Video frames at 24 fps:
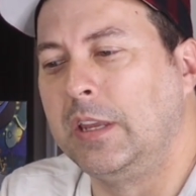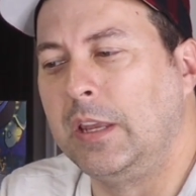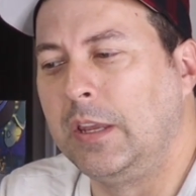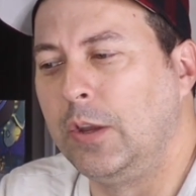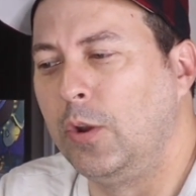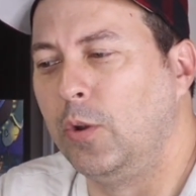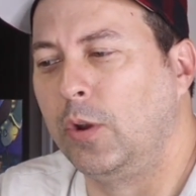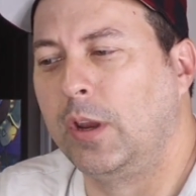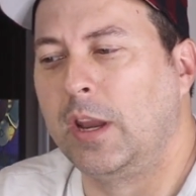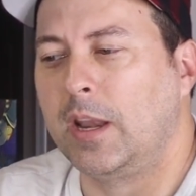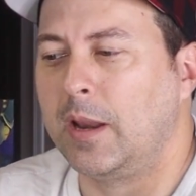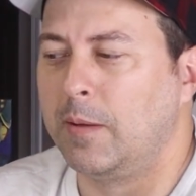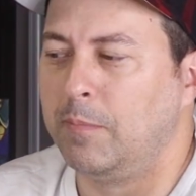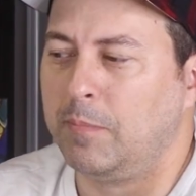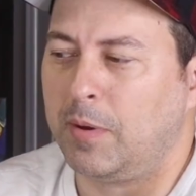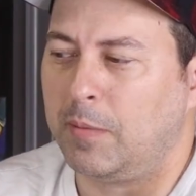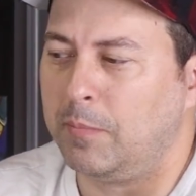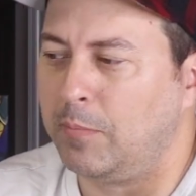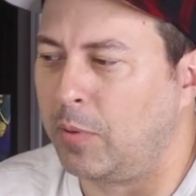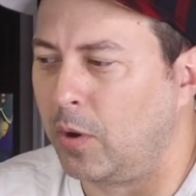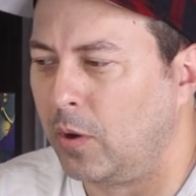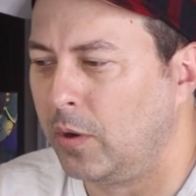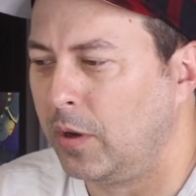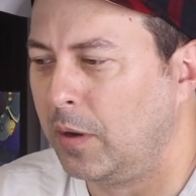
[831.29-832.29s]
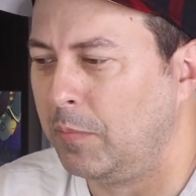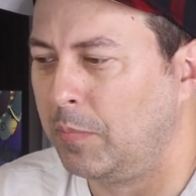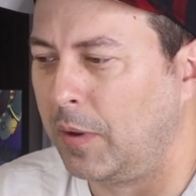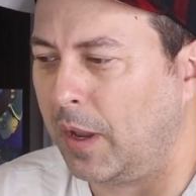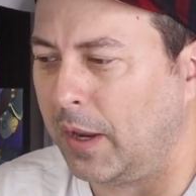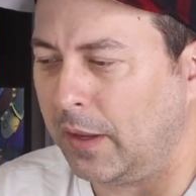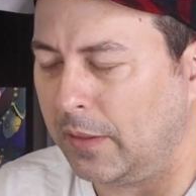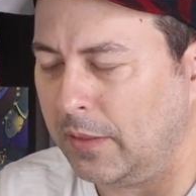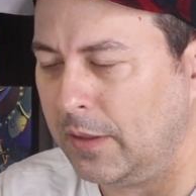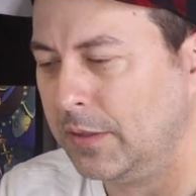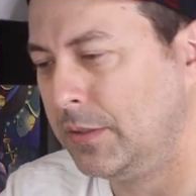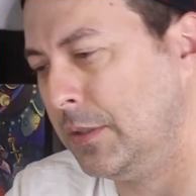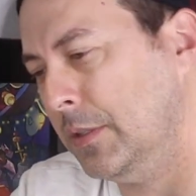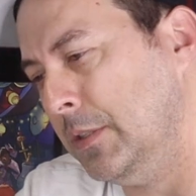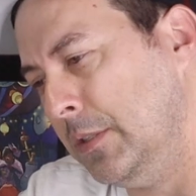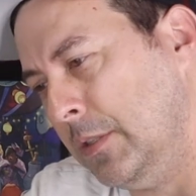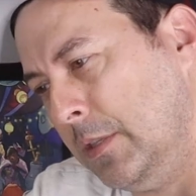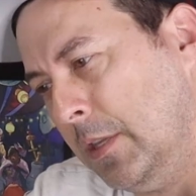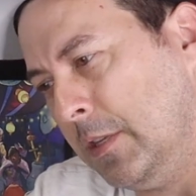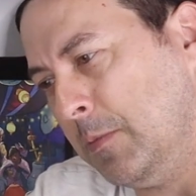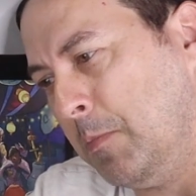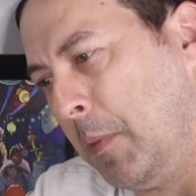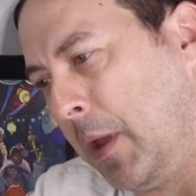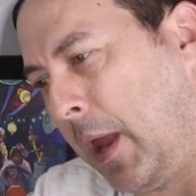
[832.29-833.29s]
you're getting bombarded by it.
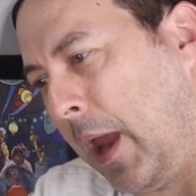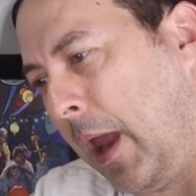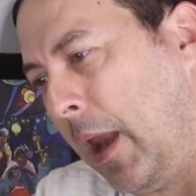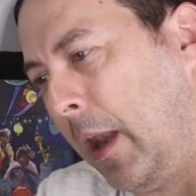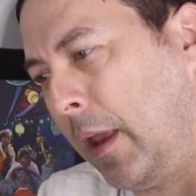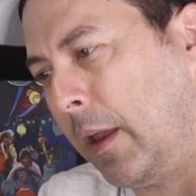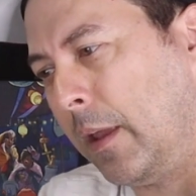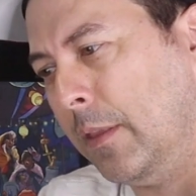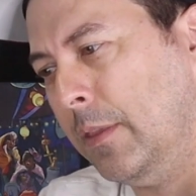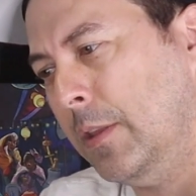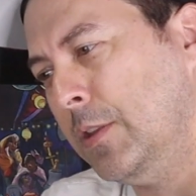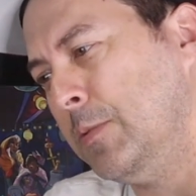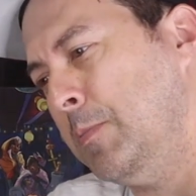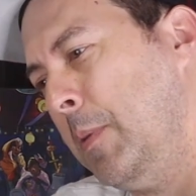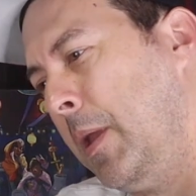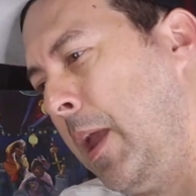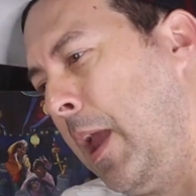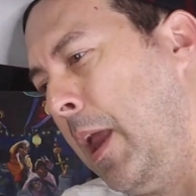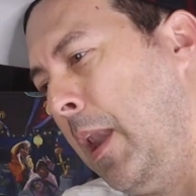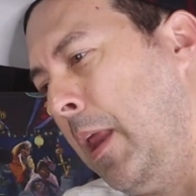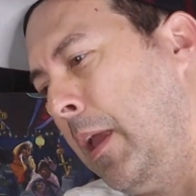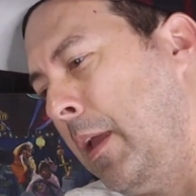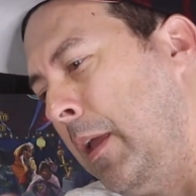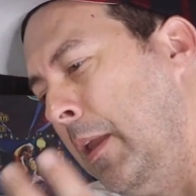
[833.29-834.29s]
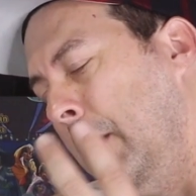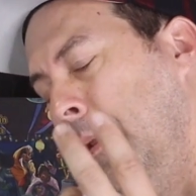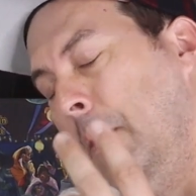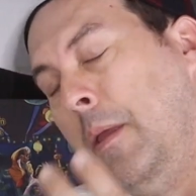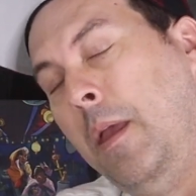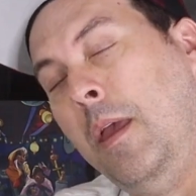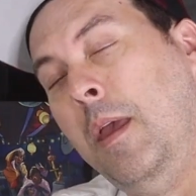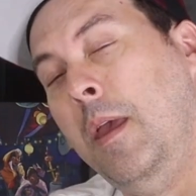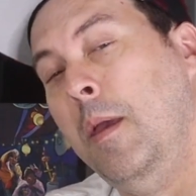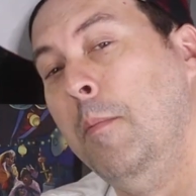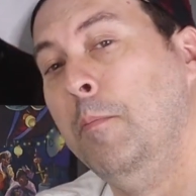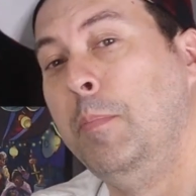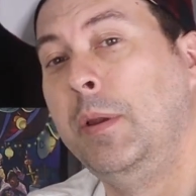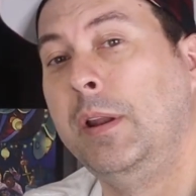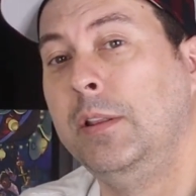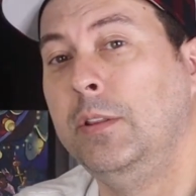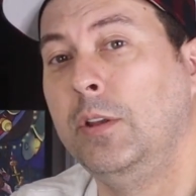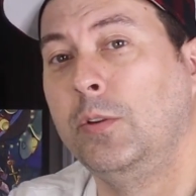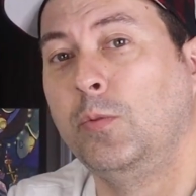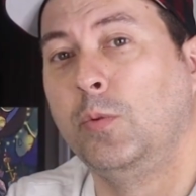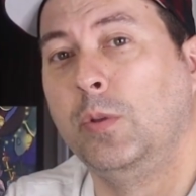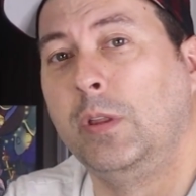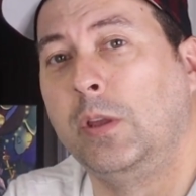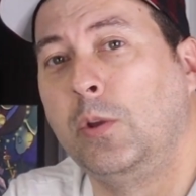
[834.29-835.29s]
This mechanic and this mechanic, but it
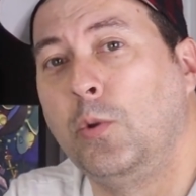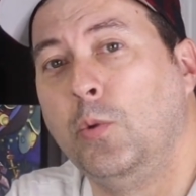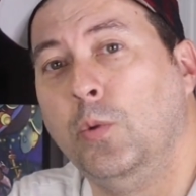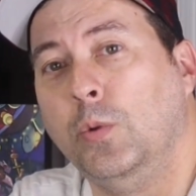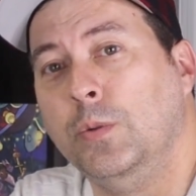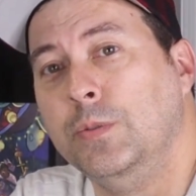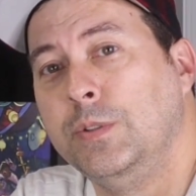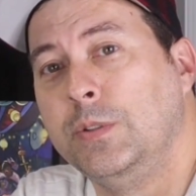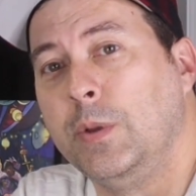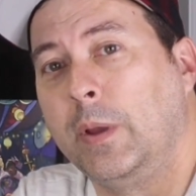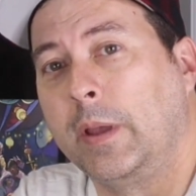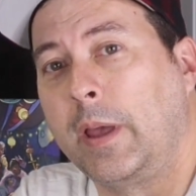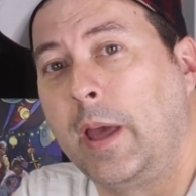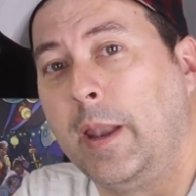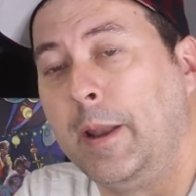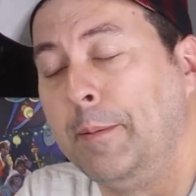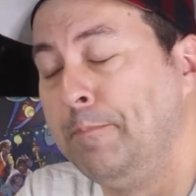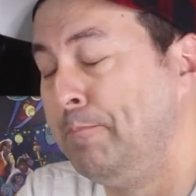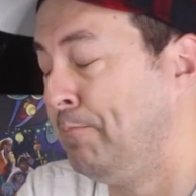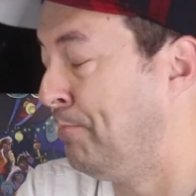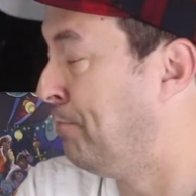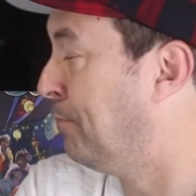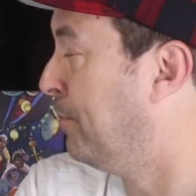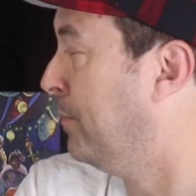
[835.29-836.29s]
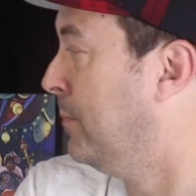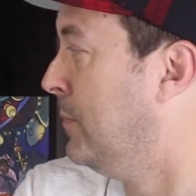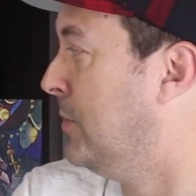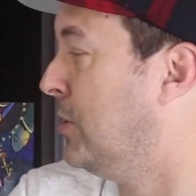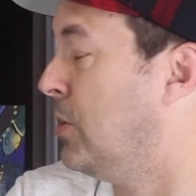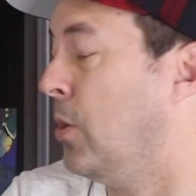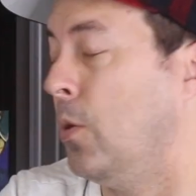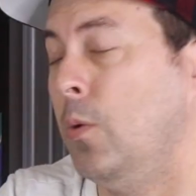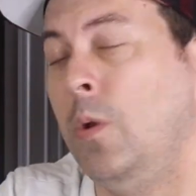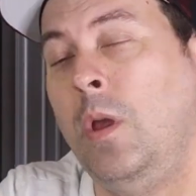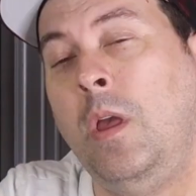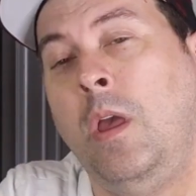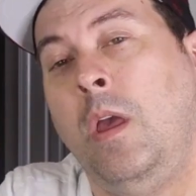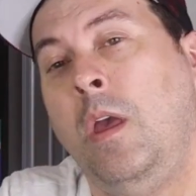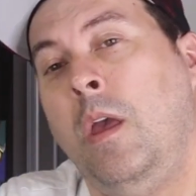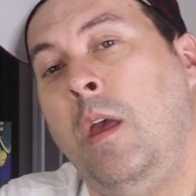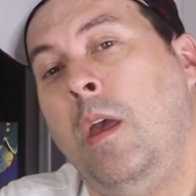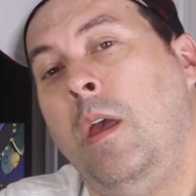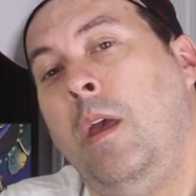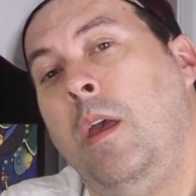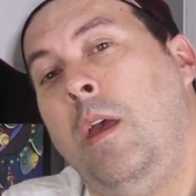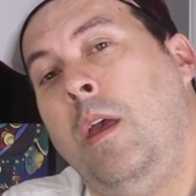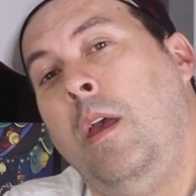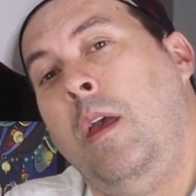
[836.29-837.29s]
looked really cool, so I got it. So
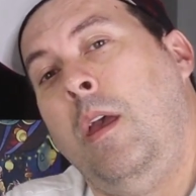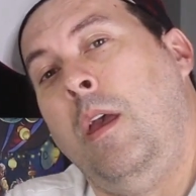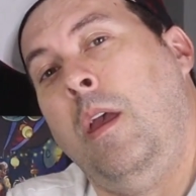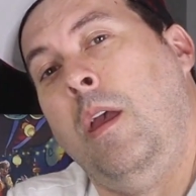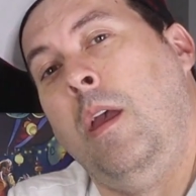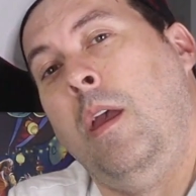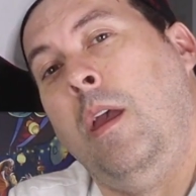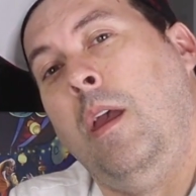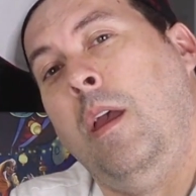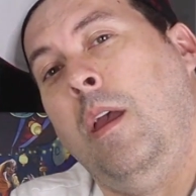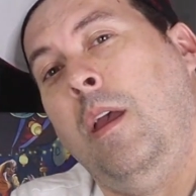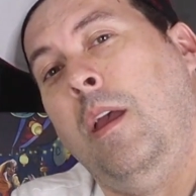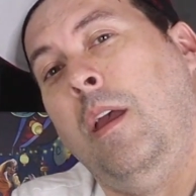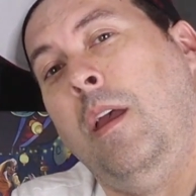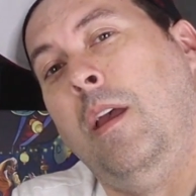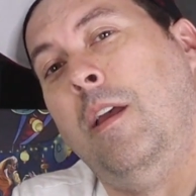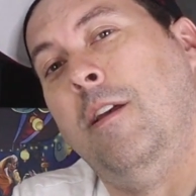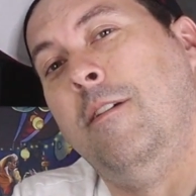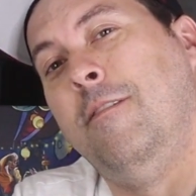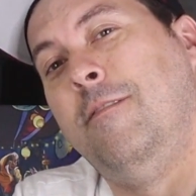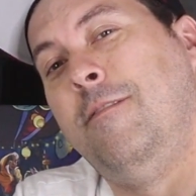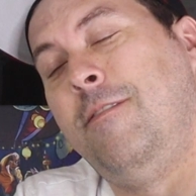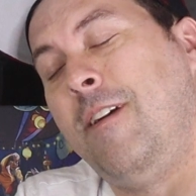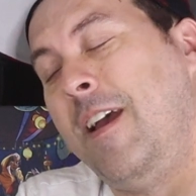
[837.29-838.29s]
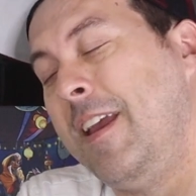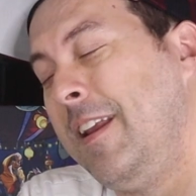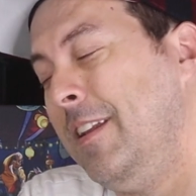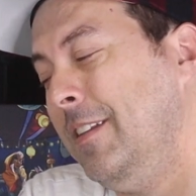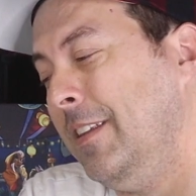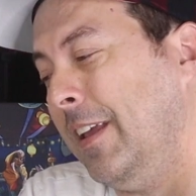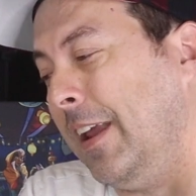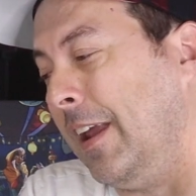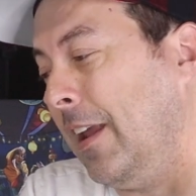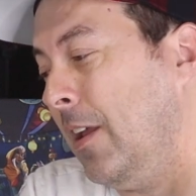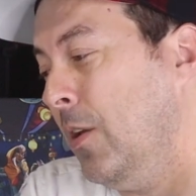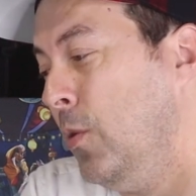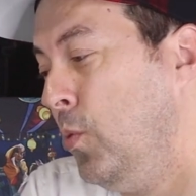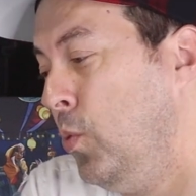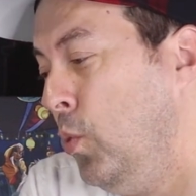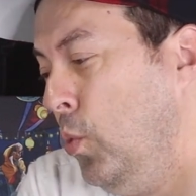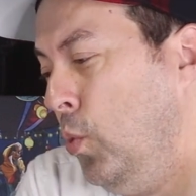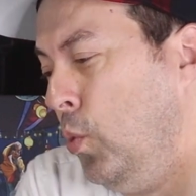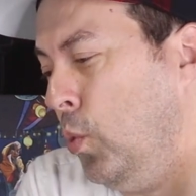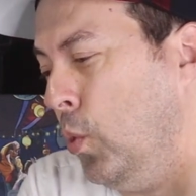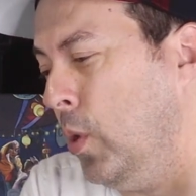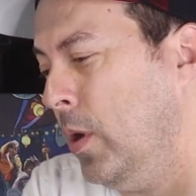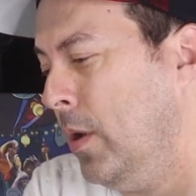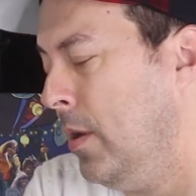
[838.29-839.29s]
finally,
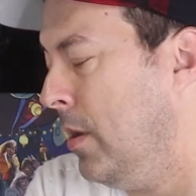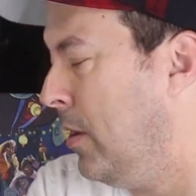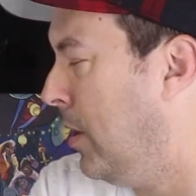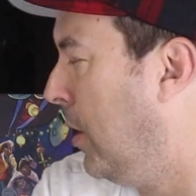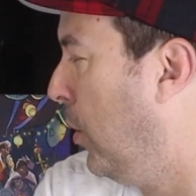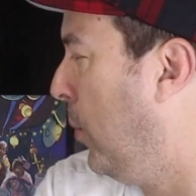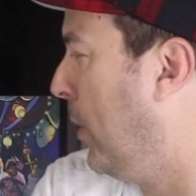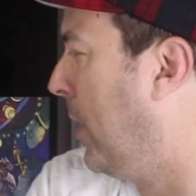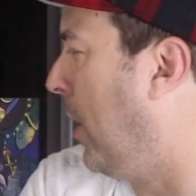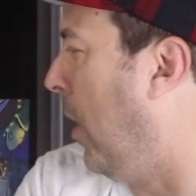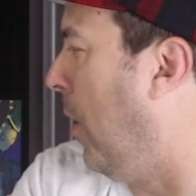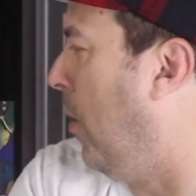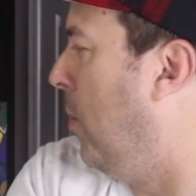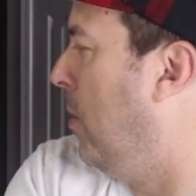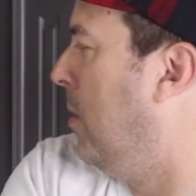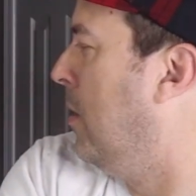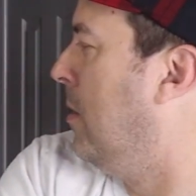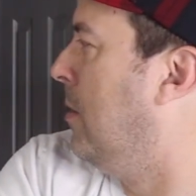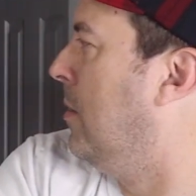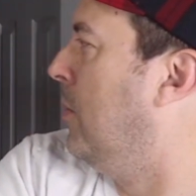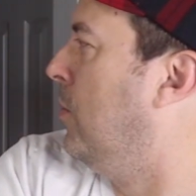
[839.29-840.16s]
here we go.